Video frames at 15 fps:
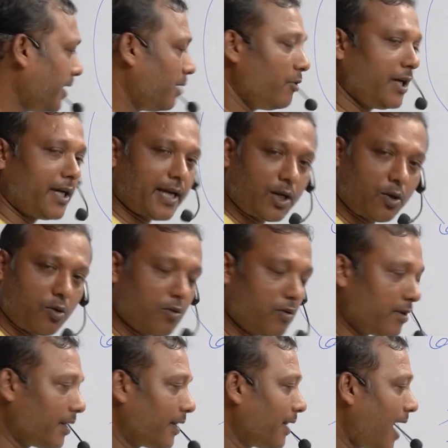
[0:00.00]
we can know
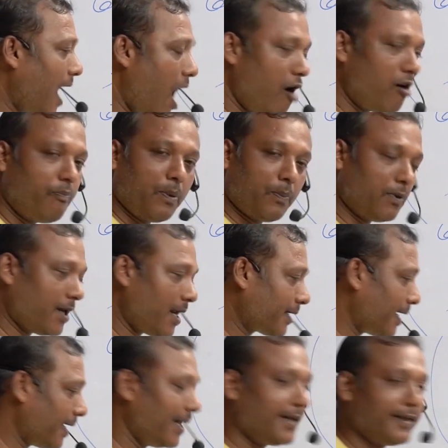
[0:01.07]
how people are
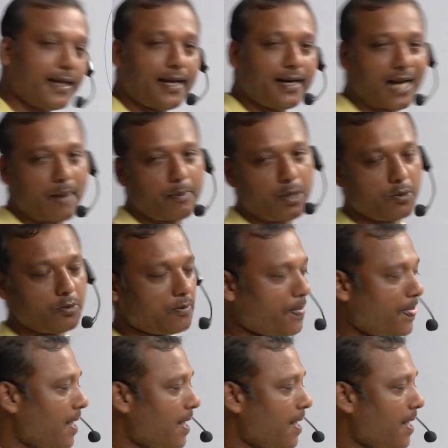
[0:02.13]
getting their livelihood,